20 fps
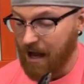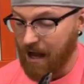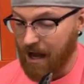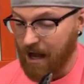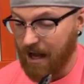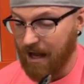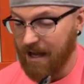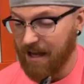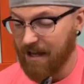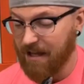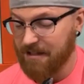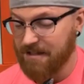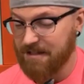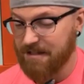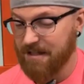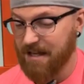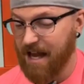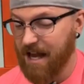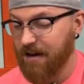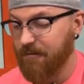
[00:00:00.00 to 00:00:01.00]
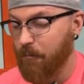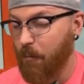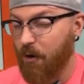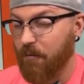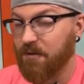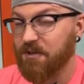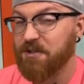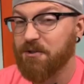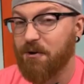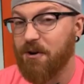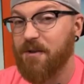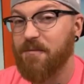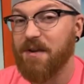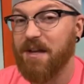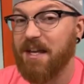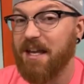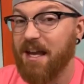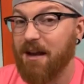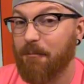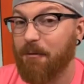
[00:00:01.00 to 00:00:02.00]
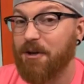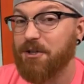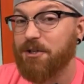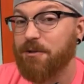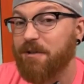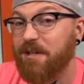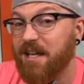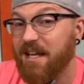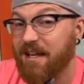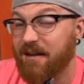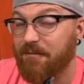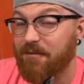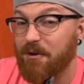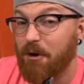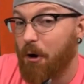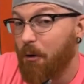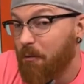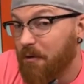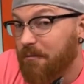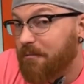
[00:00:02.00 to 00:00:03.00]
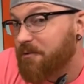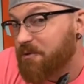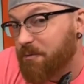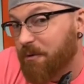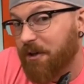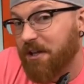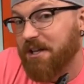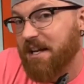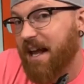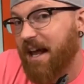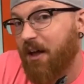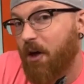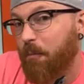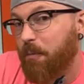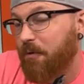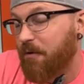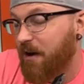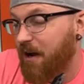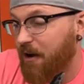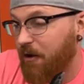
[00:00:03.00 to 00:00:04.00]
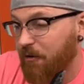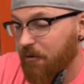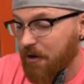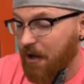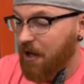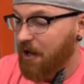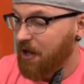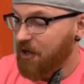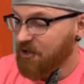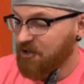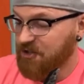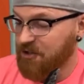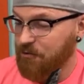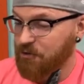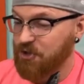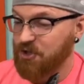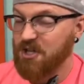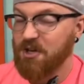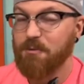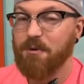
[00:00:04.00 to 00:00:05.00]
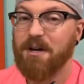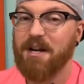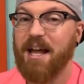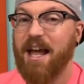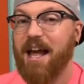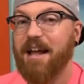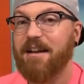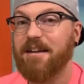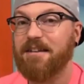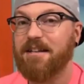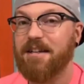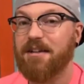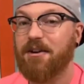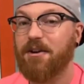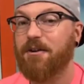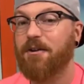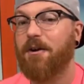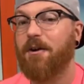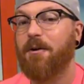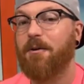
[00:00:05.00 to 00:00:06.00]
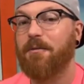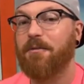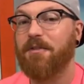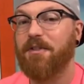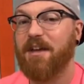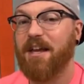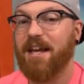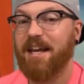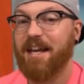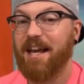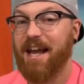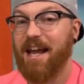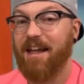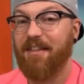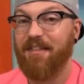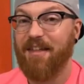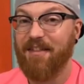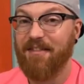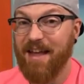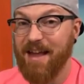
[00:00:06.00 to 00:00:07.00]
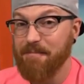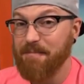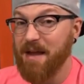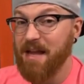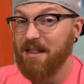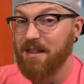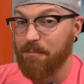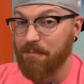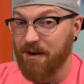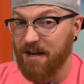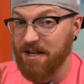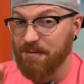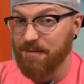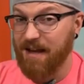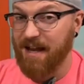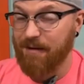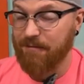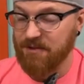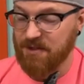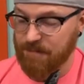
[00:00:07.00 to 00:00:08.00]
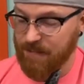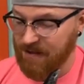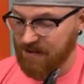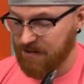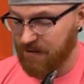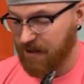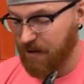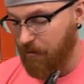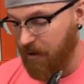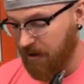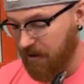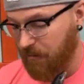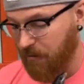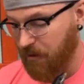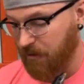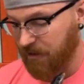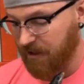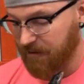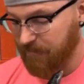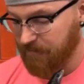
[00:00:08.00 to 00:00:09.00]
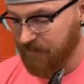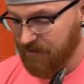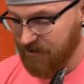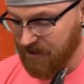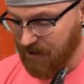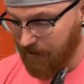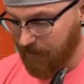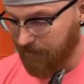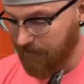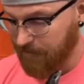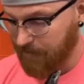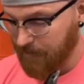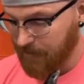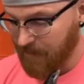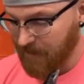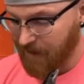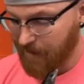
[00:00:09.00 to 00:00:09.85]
it's kind of more of a story of you get what you give. No one was willing to help her out, so she went ahead and did her own thing, and then they paid the price by having spicy guacamole. So